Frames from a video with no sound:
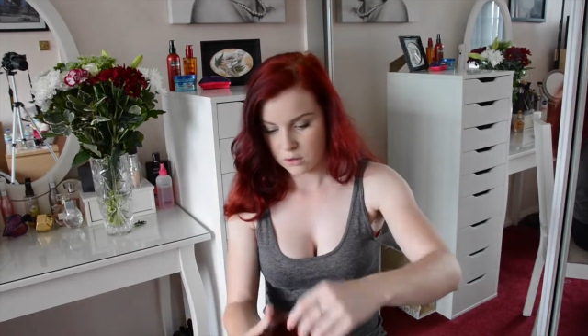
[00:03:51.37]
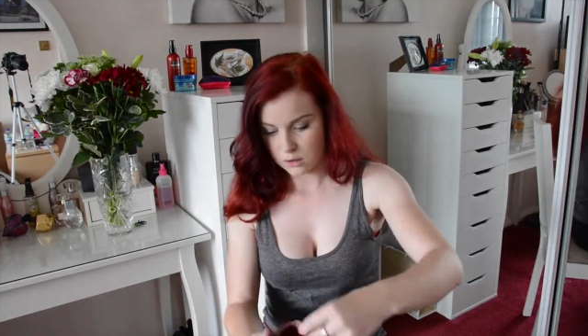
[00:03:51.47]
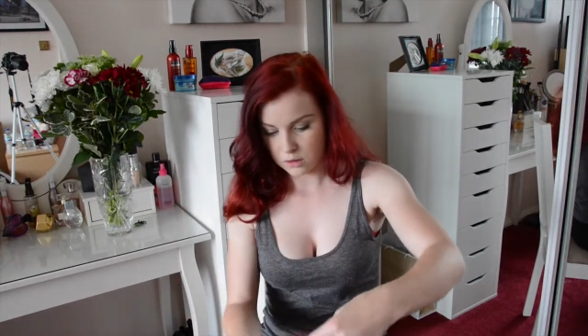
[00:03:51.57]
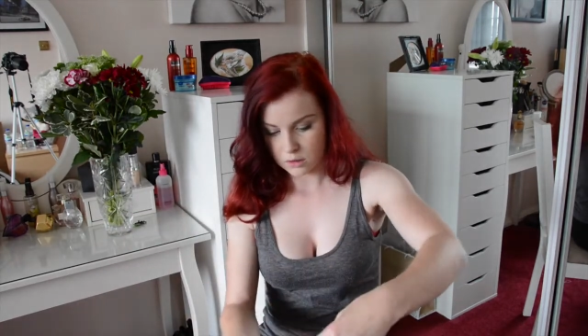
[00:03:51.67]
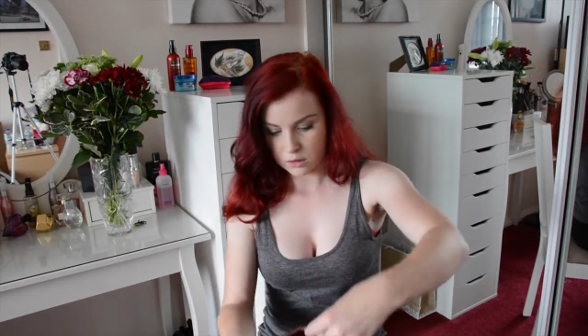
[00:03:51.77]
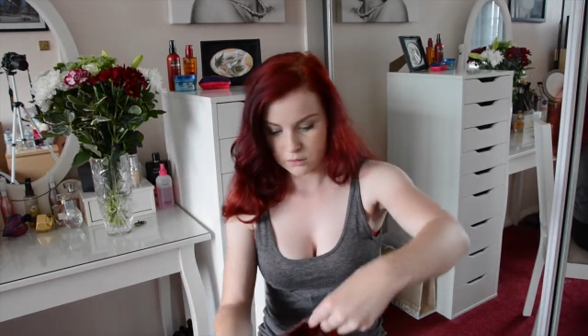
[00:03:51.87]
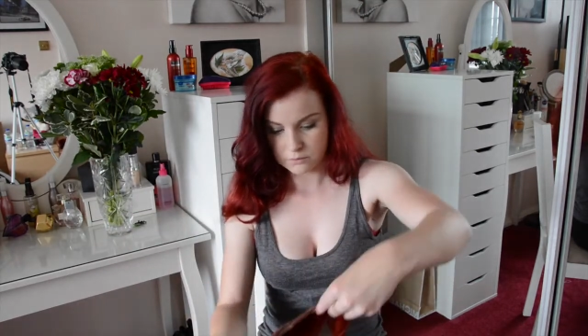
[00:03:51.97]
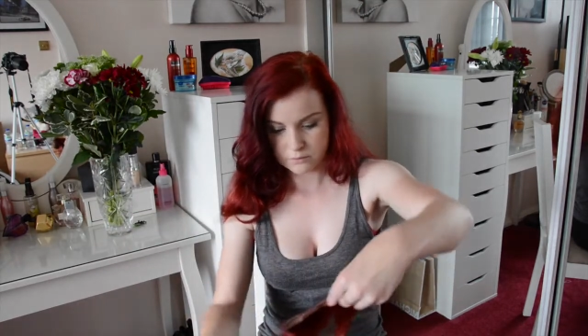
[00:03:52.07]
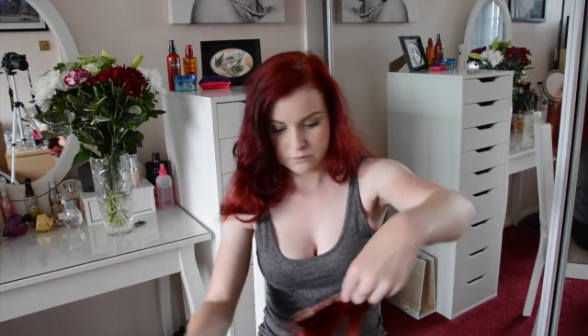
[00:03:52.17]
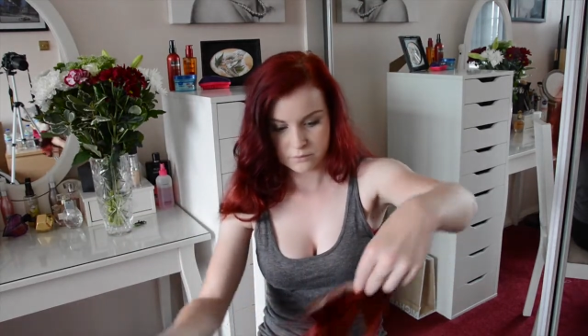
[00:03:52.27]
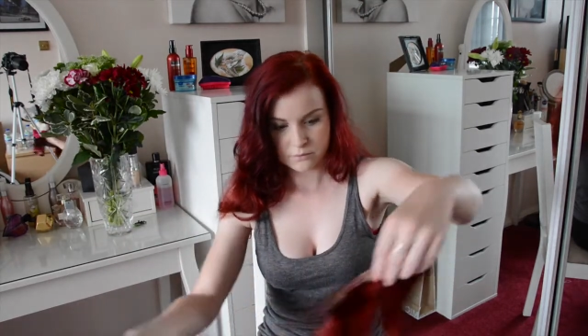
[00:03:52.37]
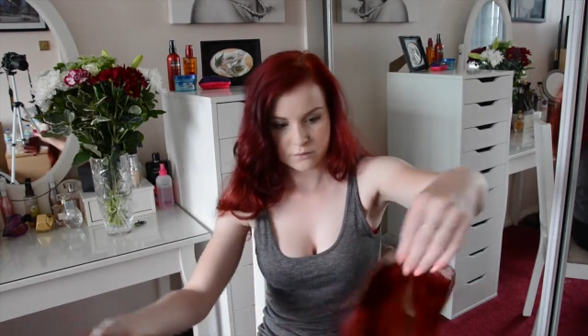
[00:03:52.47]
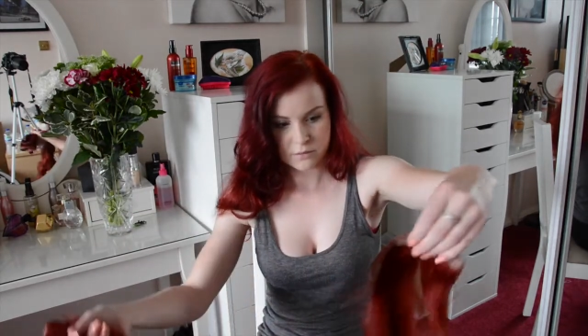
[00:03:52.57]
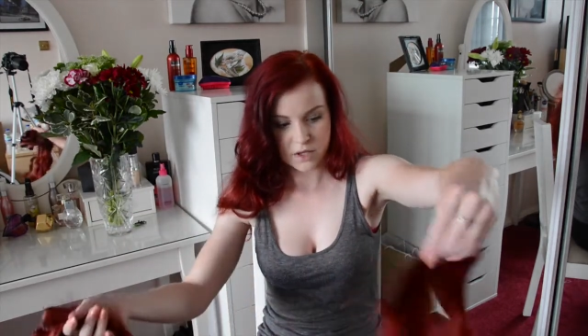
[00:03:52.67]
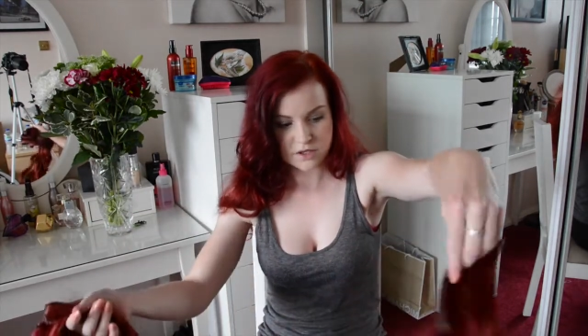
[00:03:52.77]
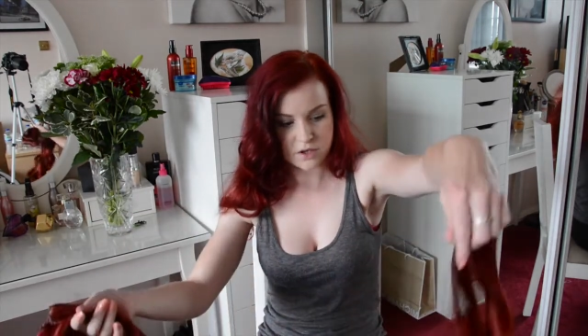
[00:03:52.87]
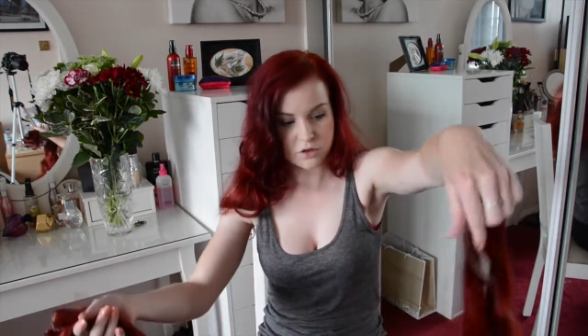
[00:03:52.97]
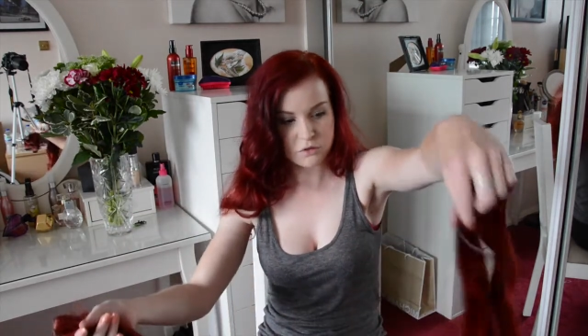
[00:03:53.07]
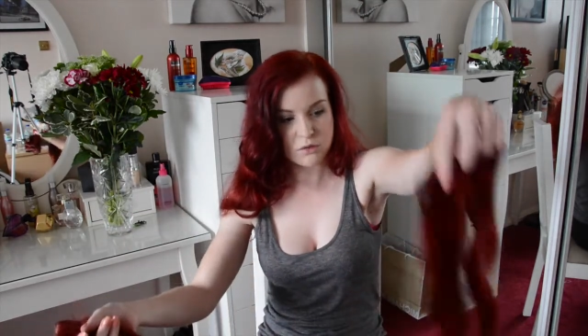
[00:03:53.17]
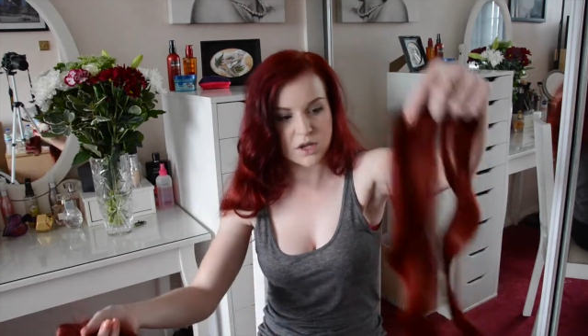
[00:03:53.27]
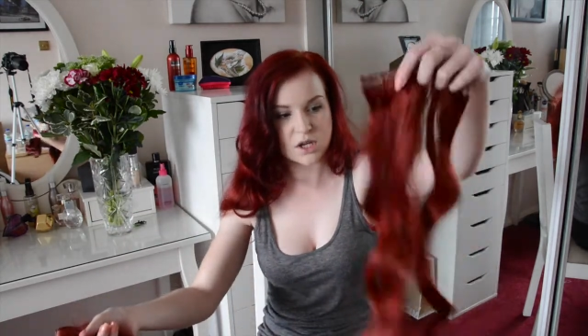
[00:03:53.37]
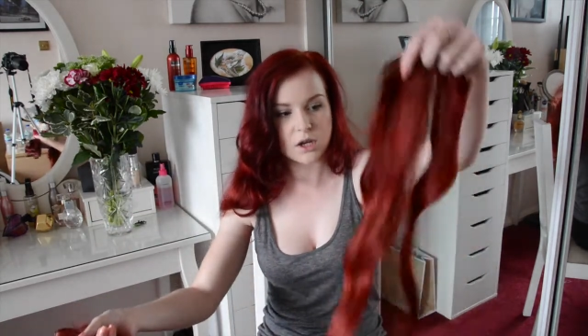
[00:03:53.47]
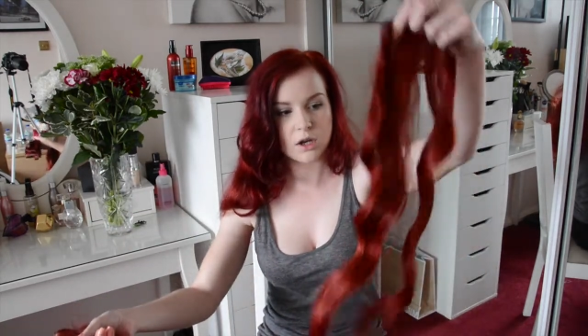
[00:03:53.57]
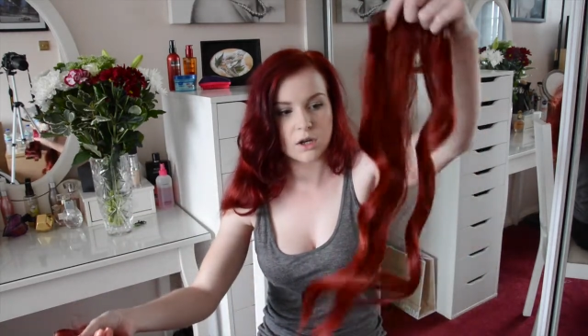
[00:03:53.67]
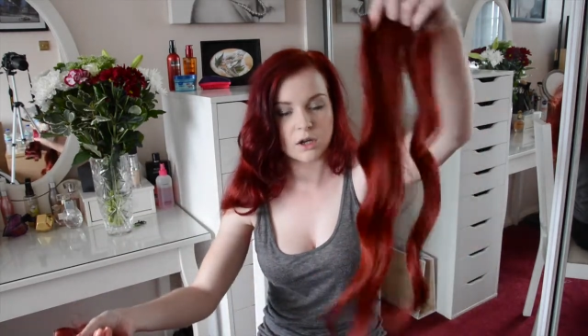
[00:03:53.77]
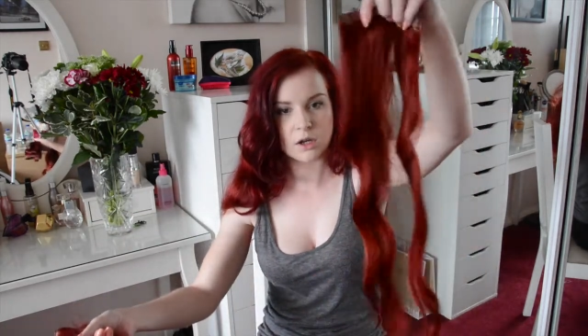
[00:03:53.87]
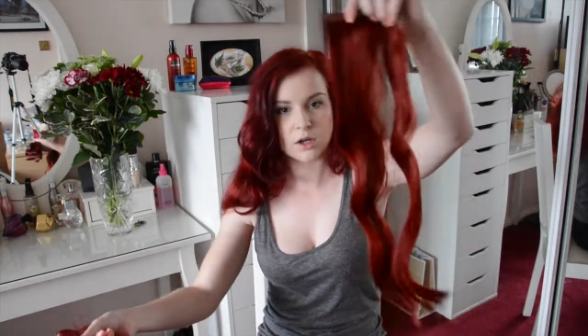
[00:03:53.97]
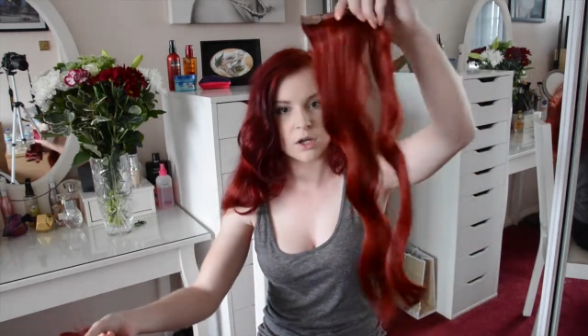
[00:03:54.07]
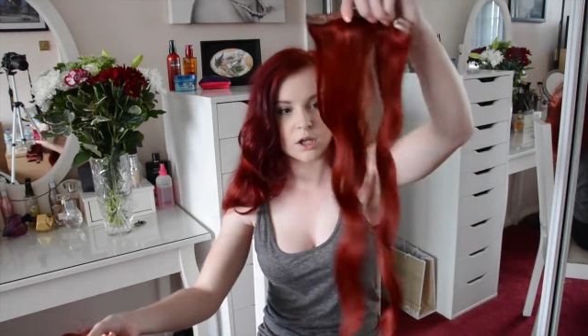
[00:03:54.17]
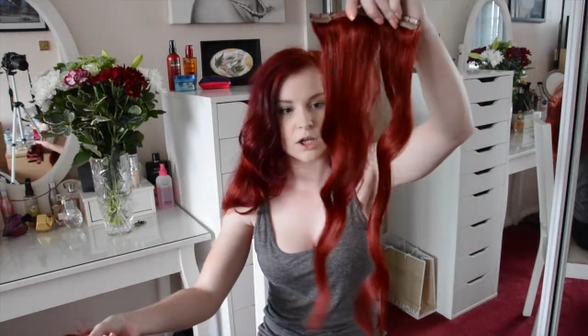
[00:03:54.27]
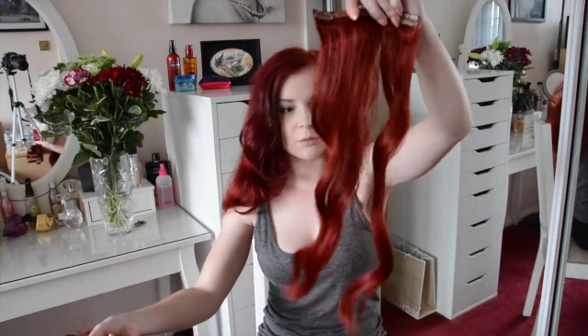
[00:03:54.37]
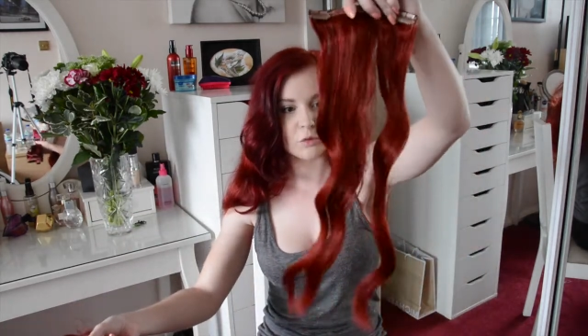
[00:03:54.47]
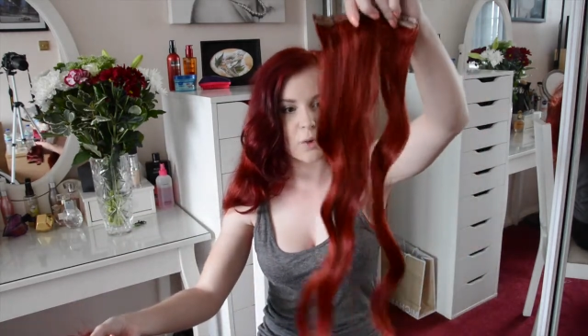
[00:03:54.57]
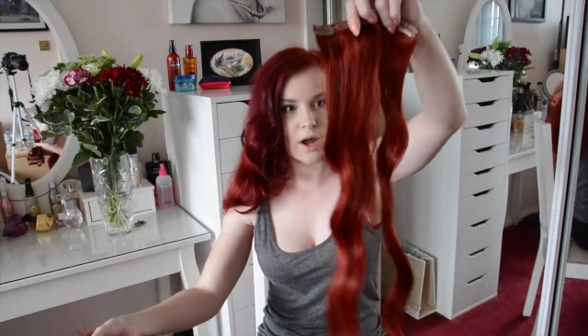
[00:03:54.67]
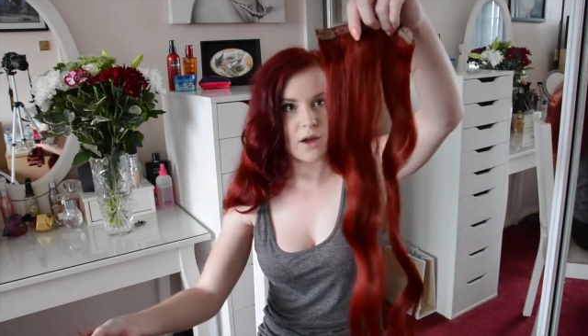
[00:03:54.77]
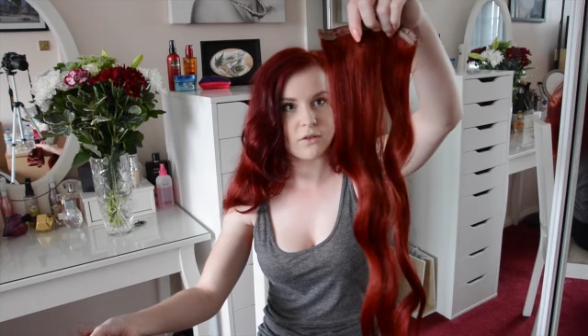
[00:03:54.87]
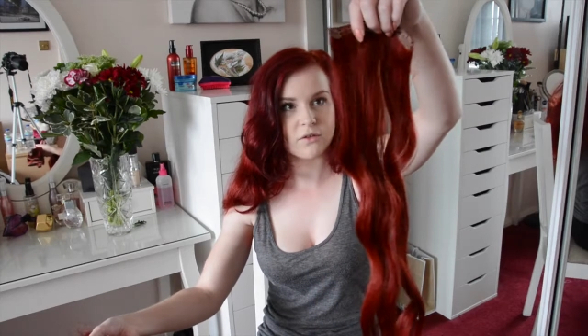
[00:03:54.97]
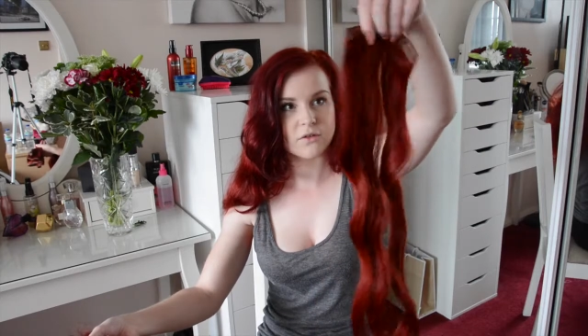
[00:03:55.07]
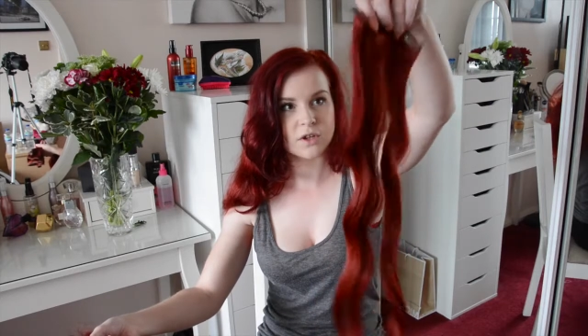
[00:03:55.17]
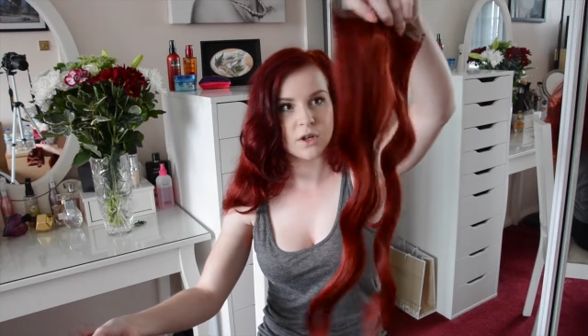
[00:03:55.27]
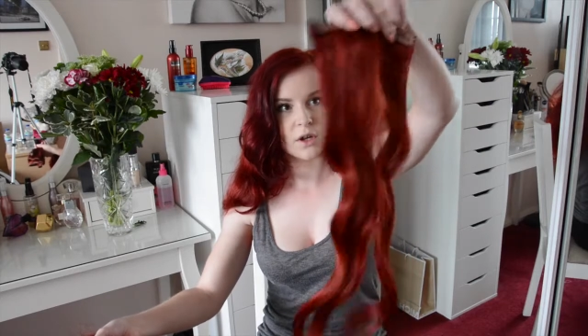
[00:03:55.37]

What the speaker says: That's a 3-clip weft.